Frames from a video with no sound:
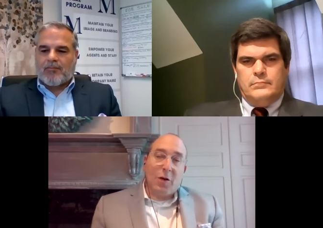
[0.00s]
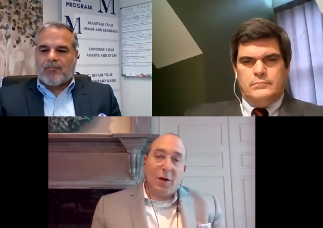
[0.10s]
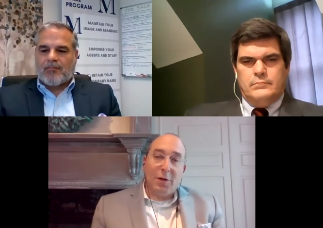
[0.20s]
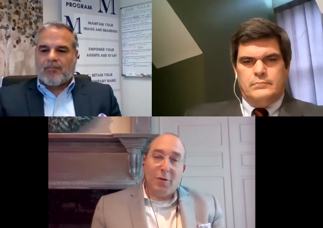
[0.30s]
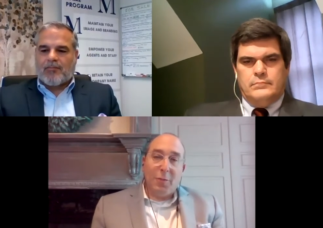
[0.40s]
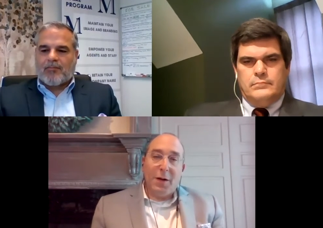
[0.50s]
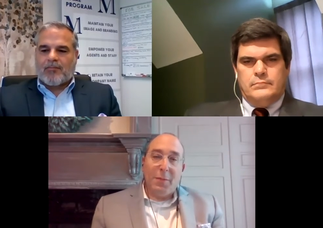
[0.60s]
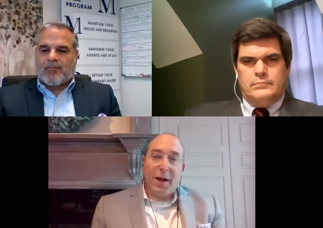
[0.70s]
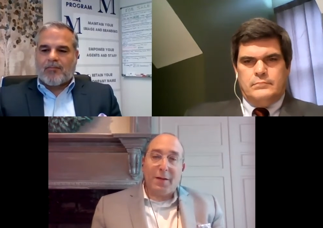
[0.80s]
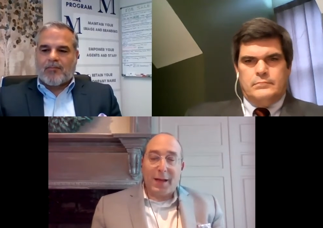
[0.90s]
Speaker 1: a little bit
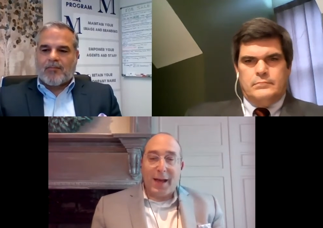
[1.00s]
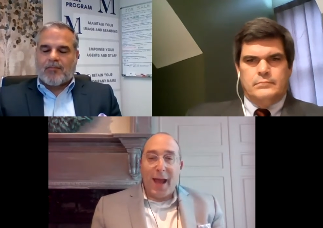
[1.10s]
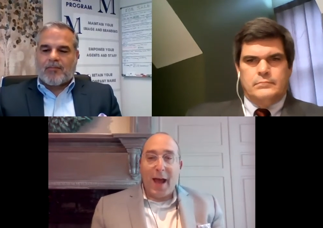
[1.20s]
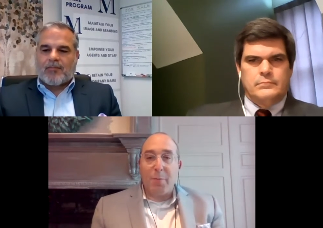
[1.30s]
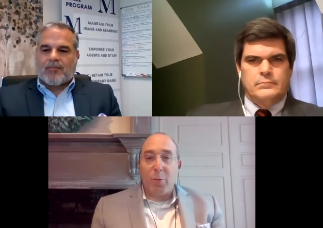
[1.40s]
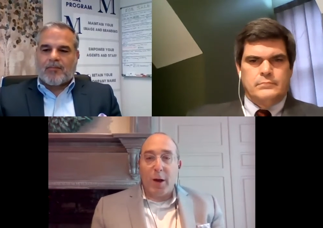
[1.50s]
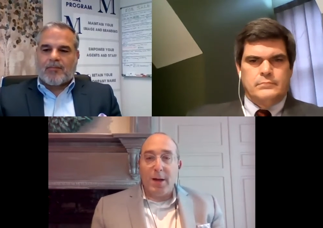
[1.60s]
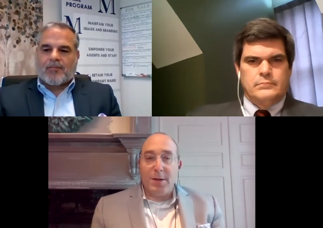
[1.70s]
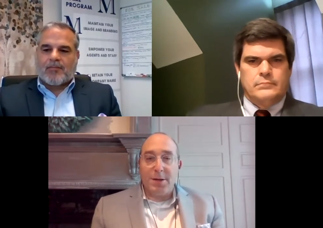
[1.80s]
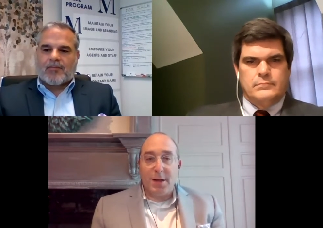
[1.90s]
about the cap
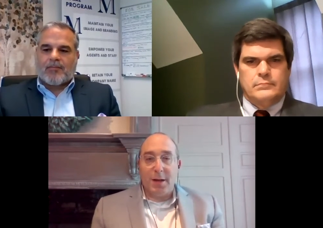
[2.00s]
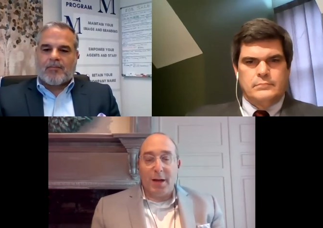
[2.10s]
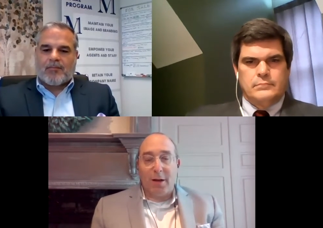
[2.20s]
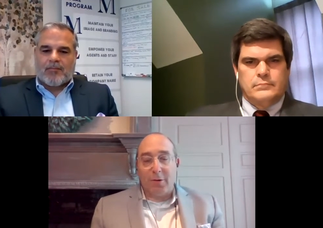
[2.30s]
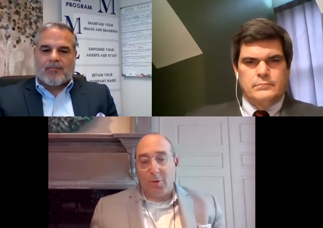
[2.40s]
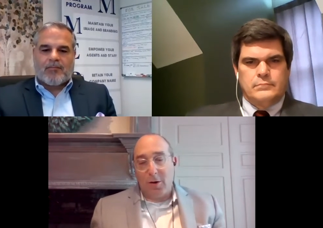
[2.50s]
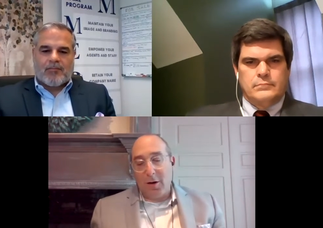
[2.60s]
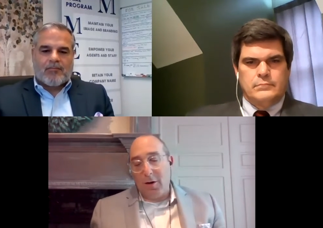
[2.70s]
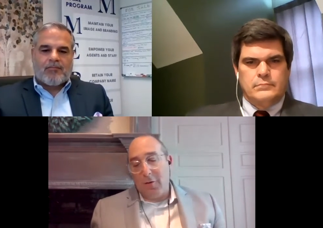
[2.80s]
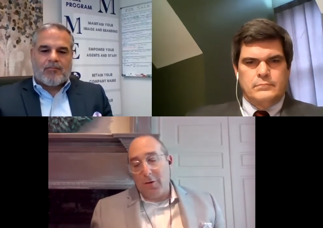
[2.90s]
rates, and then I'll turn it
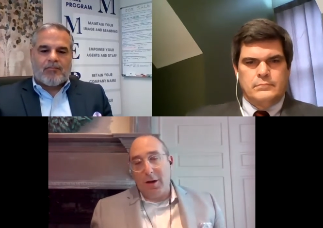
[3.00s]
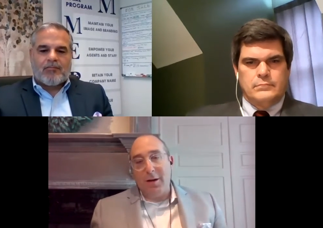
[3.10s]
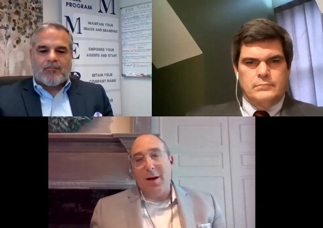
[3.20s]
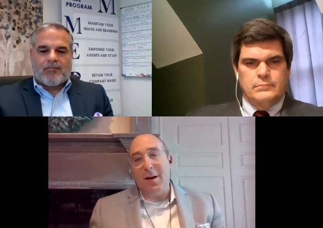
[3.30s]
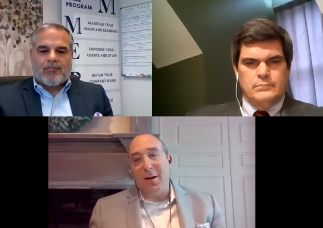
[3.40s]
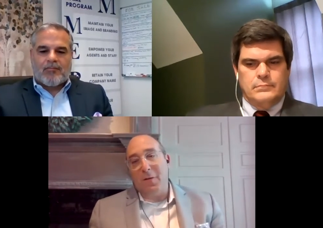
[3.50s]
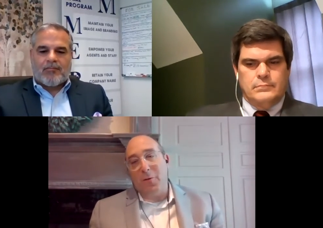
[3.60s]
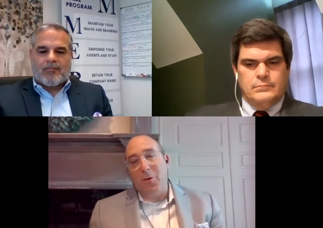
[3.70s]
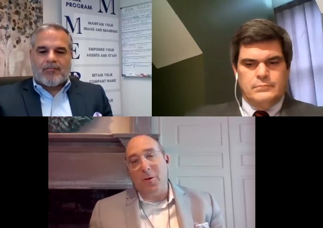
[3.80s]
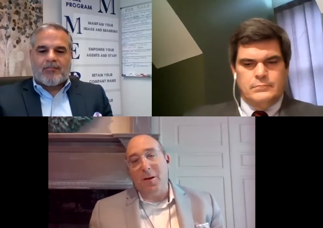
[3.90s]
over to Doug
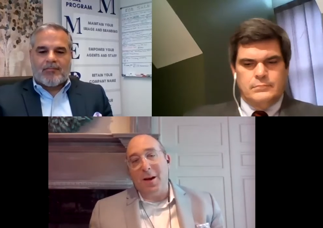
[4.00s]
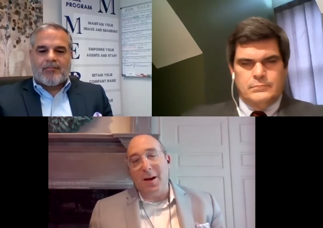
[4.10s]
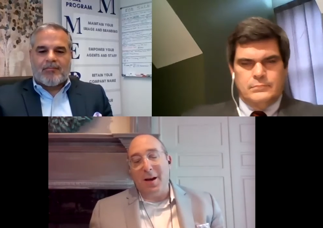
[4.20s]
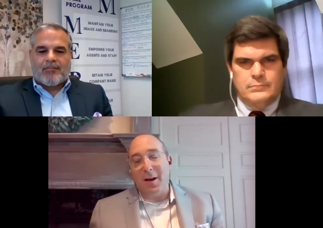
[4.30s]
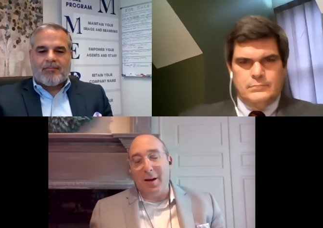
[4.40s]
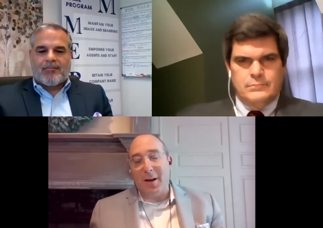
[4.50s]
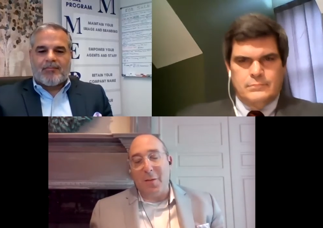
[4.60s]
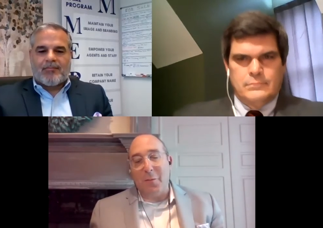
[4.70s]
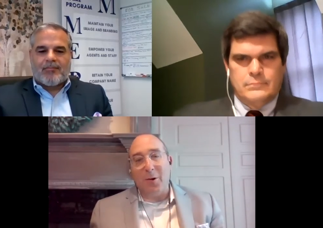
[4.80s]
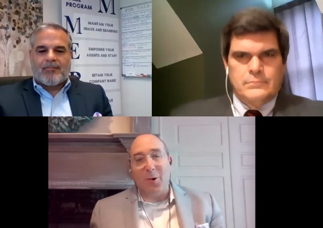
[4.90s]
for uh, a couple
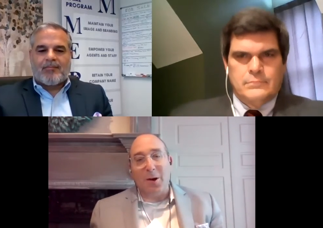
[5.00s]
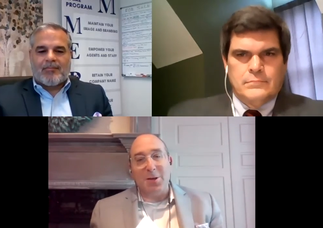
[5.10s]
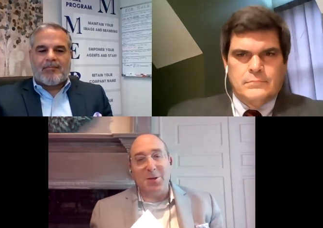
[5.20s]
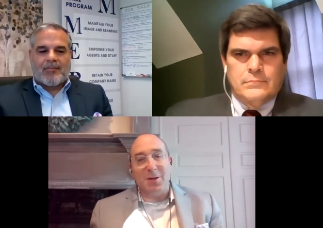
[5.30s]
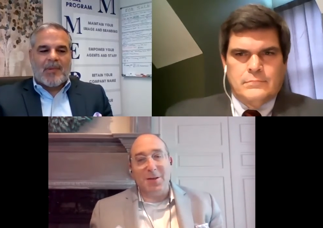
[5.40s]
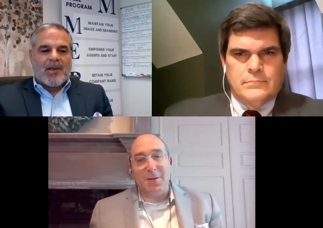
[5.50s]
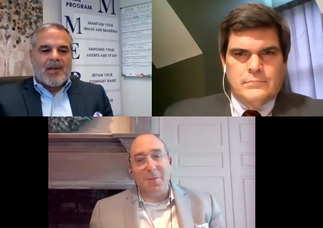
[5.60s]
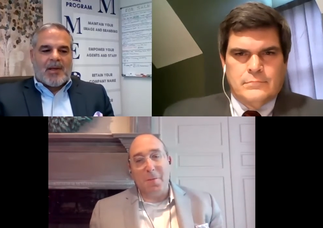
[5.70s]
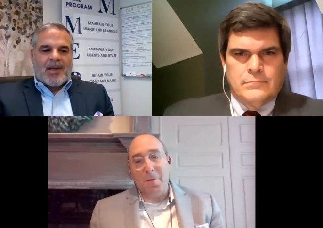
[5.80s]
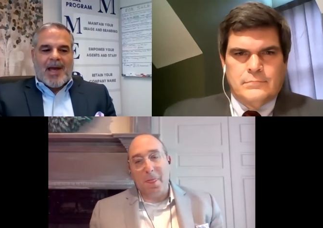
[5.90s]
of questions.
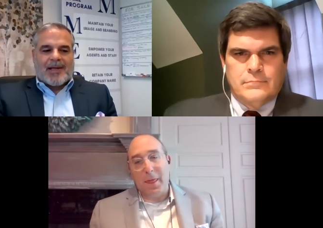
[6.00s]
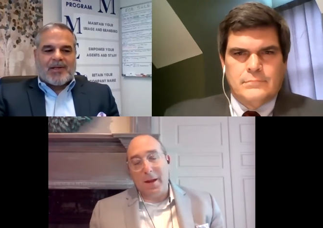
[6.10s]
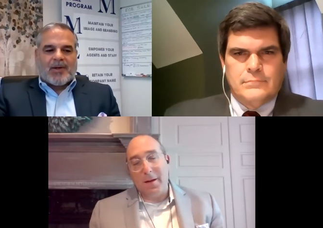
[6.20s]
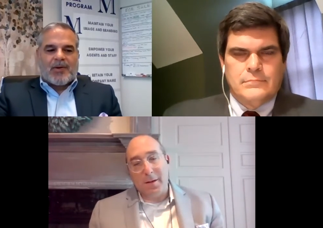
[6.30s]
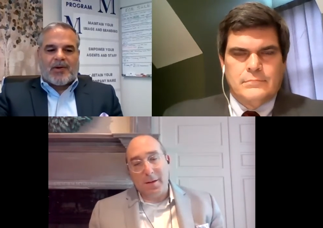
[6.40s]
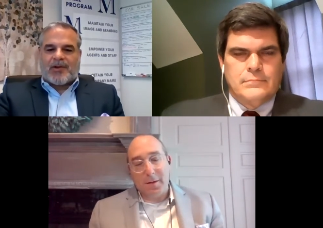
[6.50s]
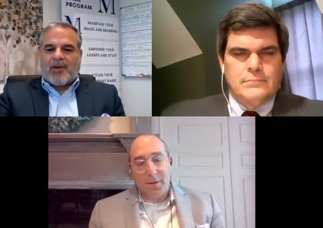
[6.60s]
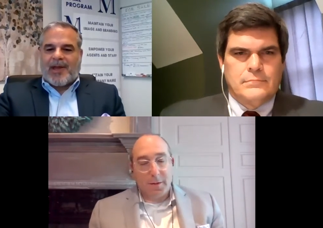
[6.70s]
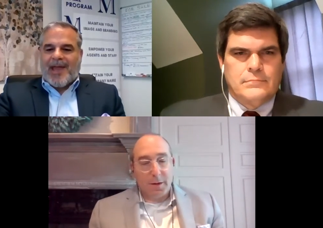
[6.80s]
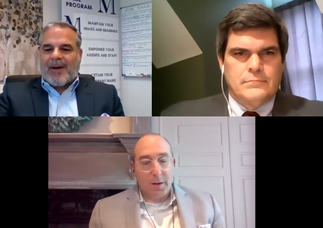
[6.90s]
Speaker 2: Yeah. So the so the
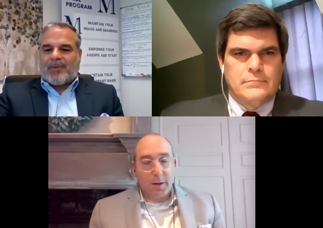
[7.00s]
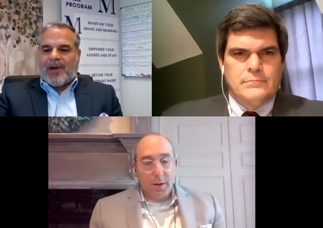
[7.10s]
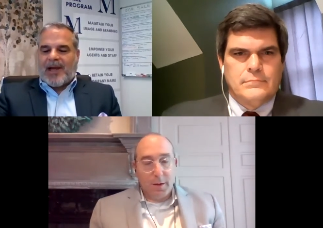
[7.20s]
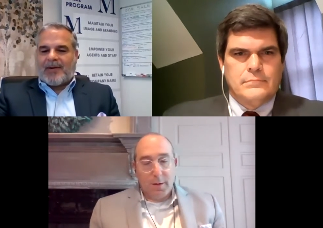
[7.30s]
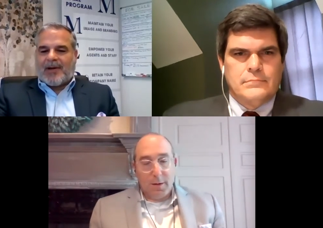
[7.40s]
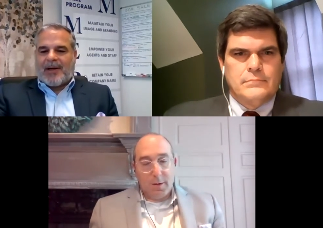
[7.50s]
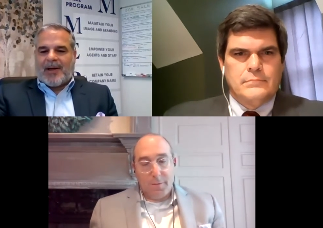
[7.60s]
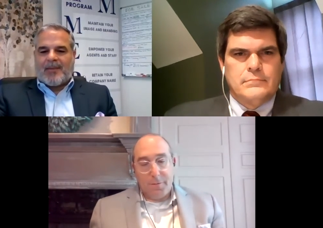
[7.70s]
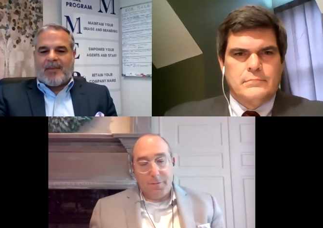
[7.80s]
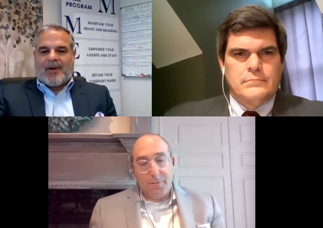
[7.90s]
cap rate
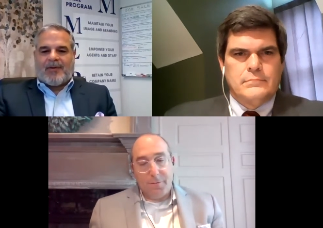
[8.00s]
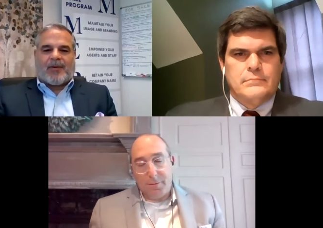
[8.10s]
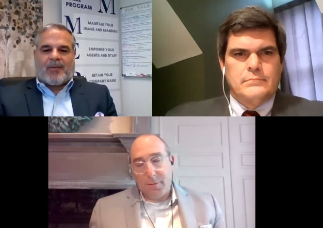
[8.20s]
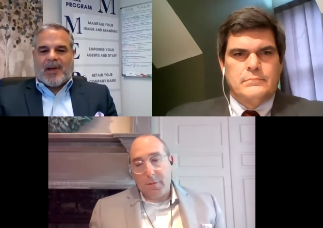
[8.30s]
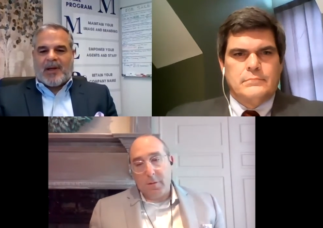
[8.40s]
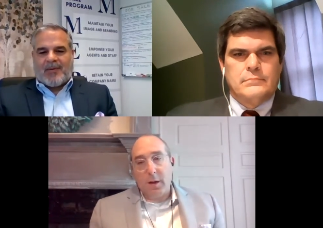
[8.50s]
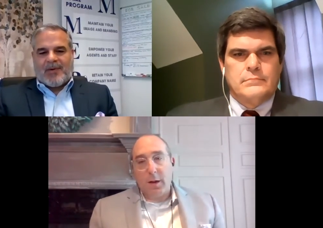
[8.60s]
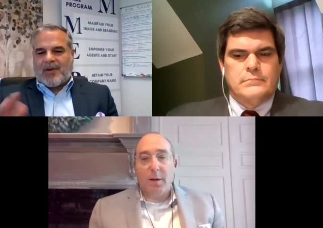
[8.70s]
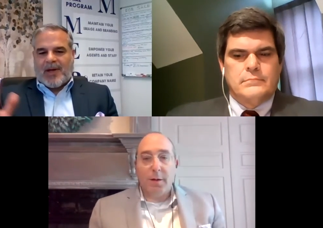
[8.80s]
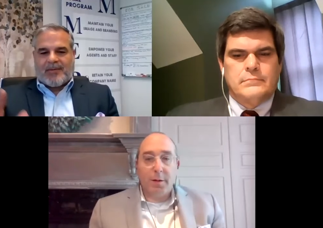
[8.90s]
um, uh, for many of you
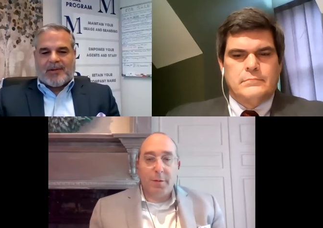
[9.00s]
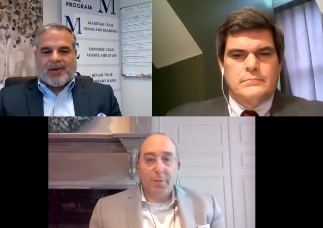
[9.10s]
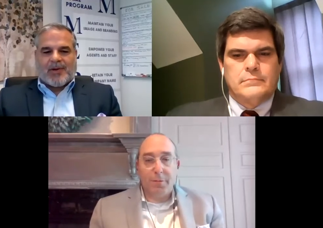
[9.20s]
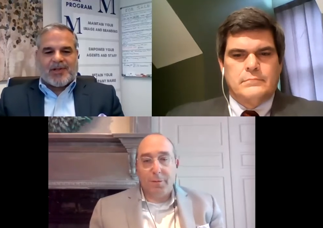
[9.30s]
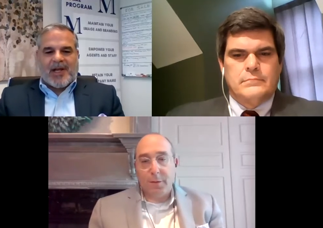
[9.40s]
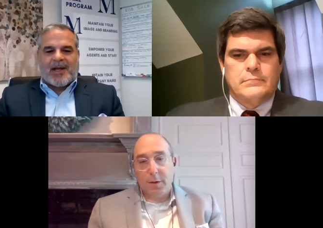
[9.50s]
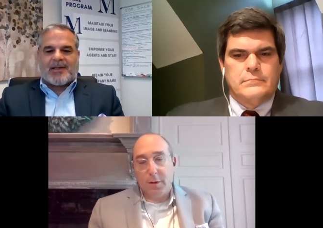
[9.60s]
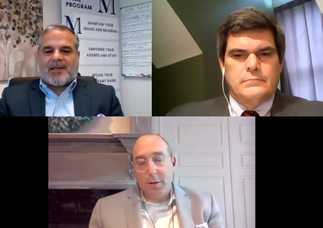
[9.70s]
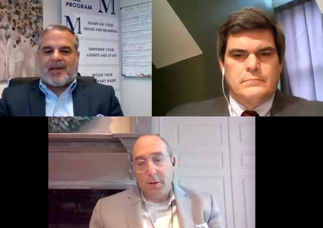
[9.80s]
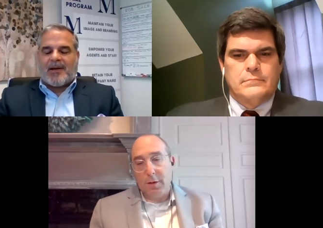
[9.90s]
that don't understand, it's
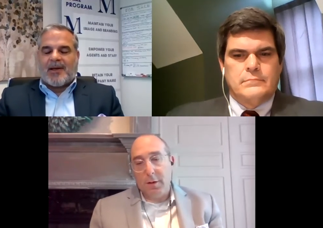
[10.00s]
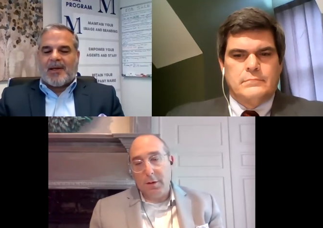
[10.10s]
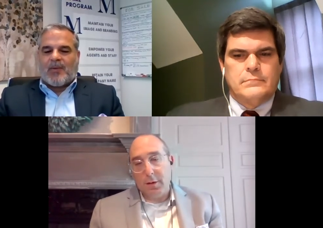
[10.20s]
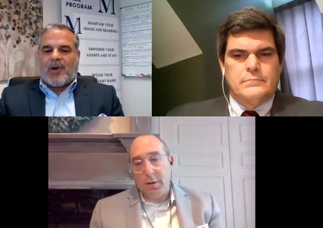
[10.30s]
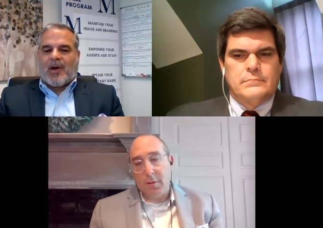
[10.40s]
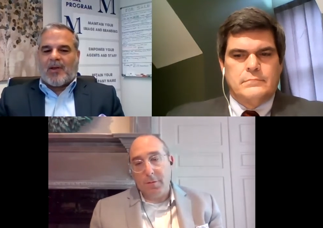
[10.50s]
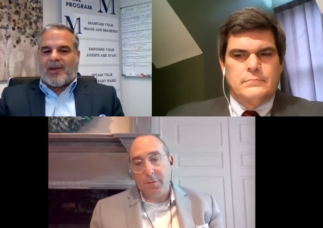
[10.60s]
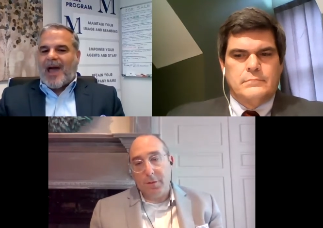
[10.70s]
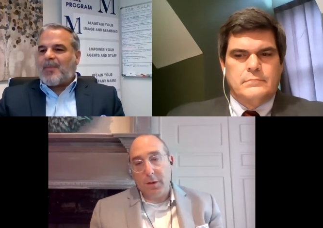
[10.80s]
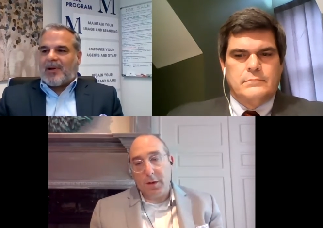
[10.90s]
a we call it the
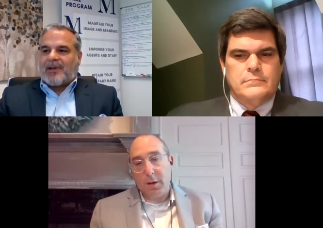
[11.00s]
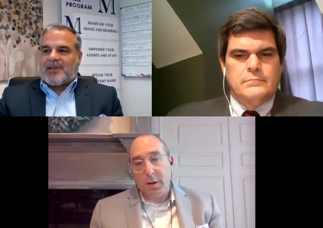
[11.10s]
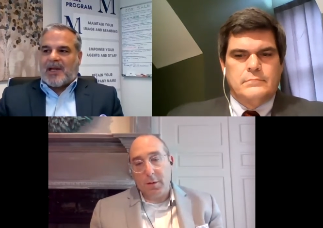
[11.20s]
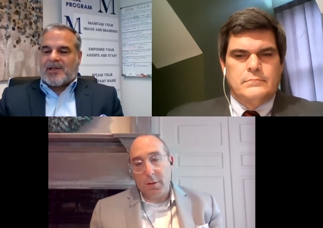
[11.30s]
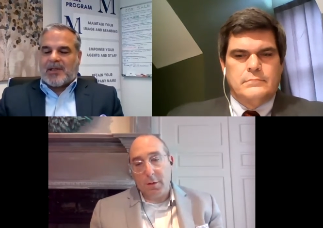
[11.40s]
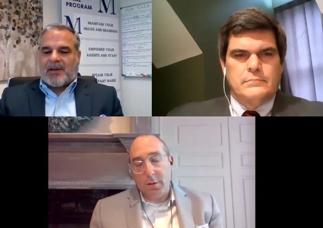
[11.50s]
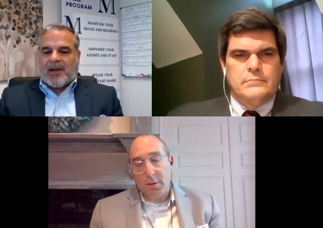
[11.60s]
capitalization